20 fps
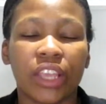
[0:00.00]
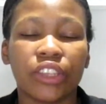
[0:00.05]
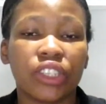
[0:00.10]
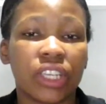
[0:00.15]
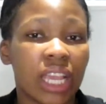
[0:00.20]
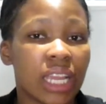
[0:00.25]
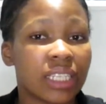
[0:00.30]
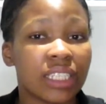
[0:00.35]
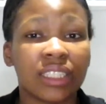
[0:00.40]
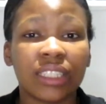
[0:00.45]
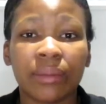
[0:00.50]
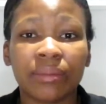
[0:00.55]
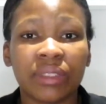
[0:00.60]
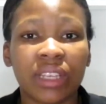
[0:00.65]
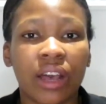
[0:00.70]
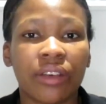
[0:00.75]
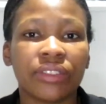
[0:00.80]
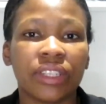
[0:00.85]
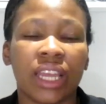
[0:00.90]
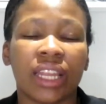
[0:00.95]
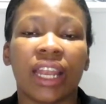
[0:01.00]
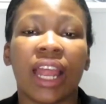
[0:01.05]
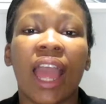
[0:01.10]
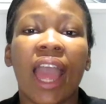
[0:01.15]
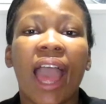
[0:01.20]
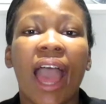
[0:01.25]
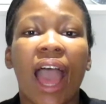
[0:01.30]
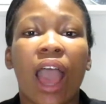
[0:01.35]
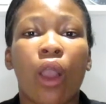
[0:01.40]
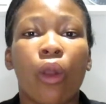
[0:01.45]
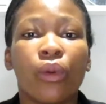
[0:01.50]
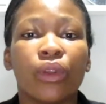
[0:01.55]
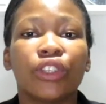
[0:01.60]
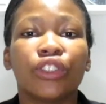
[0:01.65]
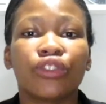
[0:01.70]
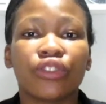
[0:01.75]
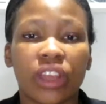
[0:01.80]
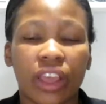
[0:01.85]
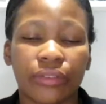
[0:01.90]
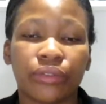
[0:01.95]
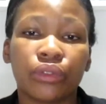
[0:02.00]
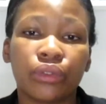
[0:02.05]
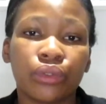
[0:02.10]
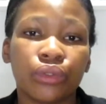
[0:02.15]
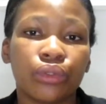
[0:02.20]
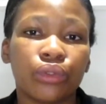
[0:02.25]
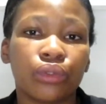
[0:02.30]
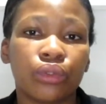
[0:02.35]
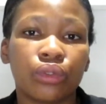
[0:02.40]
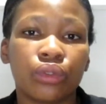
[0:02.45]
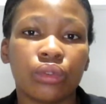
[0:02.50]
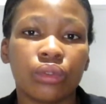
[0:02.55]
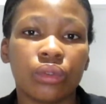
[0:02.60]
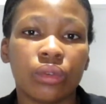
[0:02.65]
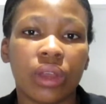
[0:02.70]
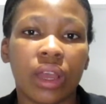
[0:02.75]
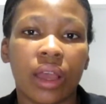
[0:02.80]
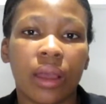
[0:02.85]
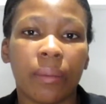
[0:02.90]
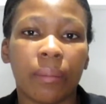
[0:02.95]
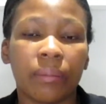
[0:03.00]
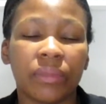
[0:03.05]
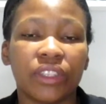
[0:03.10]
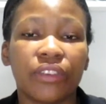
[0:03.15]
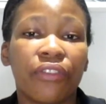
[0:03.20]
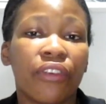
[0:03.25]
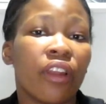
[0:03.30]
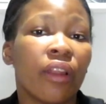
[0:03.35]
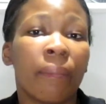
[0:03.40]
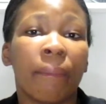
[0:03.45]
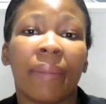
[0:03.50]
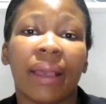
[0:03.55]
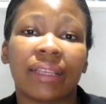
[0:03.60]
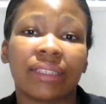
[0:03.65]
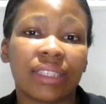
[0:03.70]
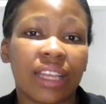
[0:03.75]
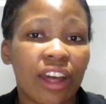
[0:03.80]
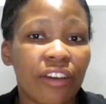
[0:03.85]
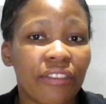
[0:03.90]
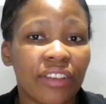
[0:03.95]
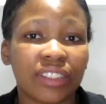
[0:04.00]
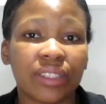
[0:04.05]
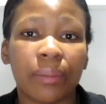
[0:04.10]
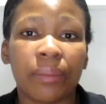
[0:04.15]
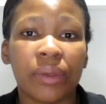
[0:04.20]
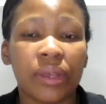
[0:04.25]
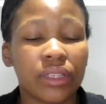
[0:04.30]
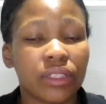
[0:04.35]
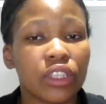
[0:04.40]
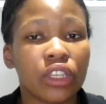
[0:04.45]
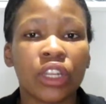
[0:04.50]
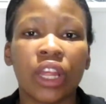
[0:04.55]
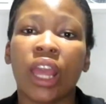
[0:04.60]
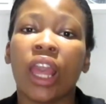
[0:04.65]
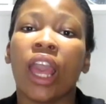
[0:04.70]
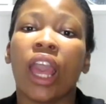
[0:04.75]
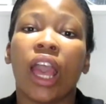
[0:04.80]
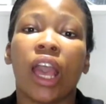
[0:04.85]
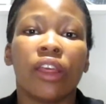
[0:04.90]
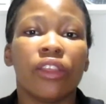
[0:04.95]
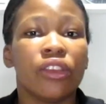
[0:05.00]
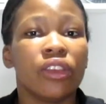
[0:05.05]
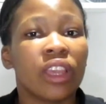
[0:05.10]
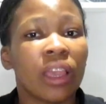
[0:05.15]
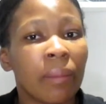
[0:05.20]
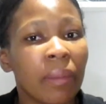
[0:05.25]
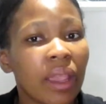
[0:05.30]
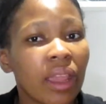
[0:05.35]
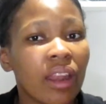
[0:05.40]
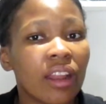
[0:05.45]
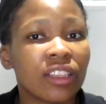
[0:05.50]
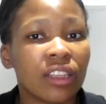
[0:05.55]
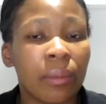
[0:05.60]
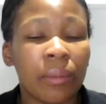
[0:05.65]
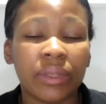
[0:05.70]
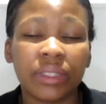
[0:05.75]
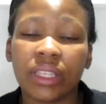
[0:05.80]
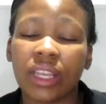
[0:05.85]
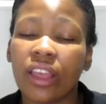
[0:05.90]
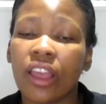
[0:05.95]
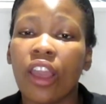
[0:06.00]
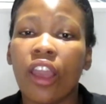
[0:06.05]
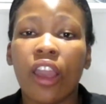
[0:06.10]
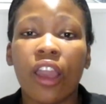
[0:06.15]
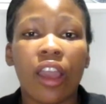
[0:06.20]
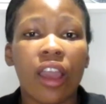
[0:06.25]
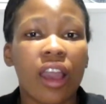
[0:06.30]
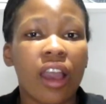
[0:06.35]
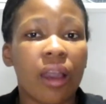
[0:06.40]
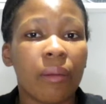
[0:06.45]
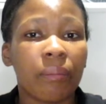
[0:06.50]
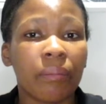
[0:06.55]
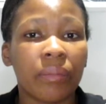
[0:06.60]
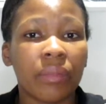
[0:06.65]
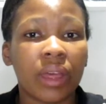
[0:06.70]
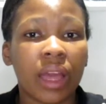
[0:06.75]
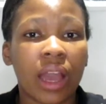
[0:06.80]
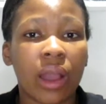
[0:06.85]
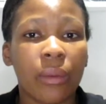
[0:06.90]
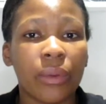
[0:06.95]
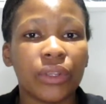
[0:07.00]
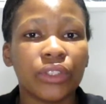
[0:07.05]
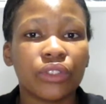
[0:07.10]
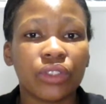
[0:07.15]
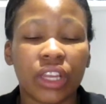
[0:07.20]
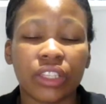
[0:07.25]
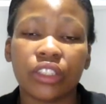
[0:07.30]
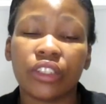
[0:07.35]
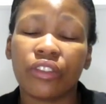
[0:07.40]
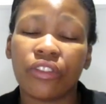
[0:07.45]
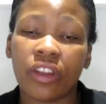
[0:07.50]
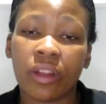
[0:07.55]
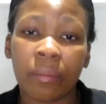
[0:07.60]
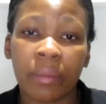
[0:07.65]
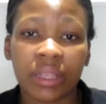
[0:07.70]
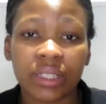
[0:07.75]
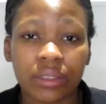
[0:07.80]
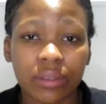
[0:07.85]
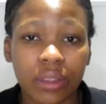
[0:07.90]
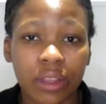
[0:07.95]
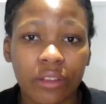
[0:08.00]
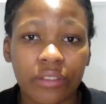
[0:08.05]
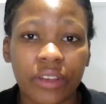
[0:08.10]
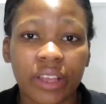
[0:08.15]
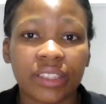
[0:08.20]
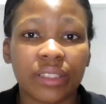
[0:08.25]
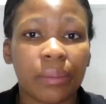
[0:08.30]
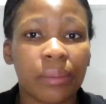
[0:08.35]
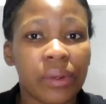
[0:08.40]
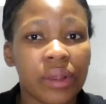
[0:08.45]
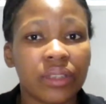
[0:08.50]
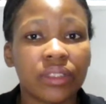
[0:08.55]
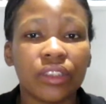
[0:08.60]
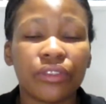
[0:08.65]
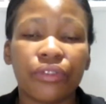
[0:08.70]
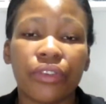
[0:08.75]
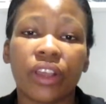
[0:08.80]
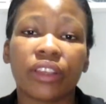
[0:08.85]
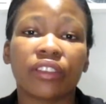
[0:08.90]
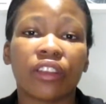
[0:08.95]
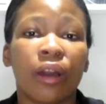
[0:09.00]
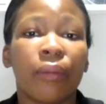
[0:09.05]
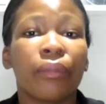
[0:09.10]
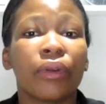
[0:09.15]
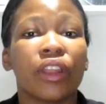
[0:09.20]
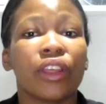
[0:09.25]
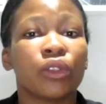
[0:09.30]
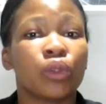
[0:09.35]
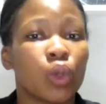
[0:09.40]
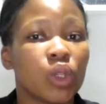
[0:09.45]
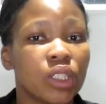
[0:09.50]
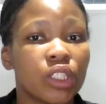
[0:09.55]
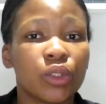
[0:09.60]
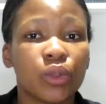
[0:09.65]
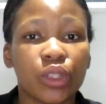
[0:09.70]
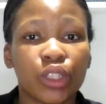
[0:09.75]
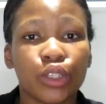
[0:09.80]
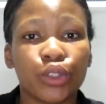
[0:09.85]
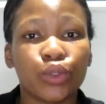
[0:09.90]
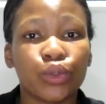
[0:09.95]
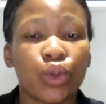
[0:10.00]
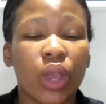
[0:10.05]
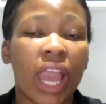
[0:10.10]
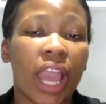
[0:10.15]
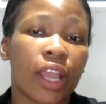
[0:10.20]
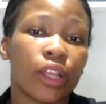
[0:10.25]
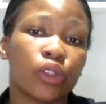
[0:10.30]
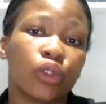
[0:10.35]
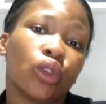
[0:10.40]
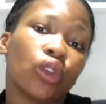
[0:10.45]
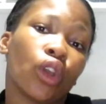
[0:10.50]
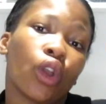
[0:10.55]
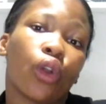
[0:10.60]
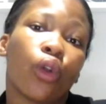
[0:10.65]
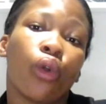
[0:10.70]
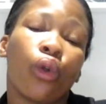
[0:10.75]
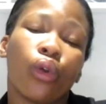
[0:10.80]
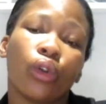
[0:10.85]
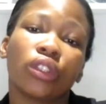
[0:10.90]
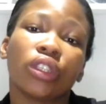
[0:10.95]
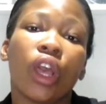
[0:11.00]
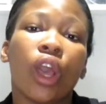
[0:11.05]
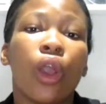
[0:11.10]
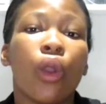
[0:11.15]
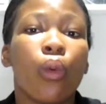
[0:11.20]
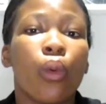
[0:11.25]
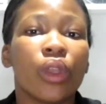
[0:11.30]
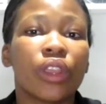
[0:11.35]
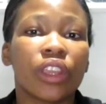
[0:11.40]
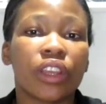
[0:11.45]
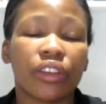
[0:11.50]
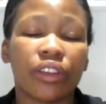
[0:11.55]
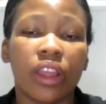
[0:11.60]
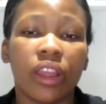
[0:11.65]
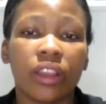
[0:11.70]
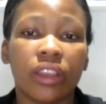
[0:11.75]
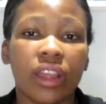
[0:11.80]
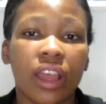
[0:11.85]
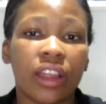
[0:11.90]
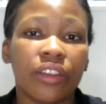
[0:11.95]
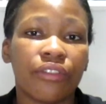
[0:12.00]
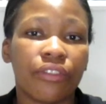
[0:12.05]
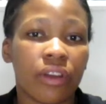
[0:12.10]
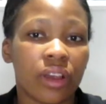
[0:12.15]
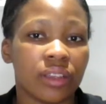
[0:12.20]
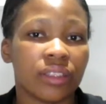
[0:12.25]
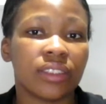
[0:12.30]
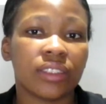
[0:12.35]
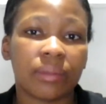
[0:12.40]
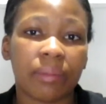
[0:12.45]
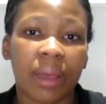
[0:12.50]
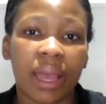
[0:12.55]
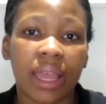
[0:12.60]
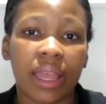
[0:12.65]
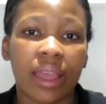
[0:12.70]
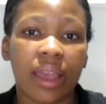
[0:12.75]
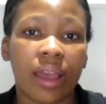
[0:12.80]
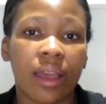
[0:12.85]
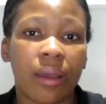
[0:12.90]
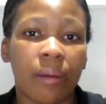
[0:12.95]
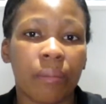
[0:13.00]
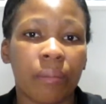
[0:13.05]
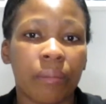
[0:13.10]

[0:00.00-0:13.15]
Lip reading: educating themselves, and I always strive to develop myself as a person. And then you can make an example and say, I always try to develop myself as a person. For example, in 2022 I took a course which it advanced my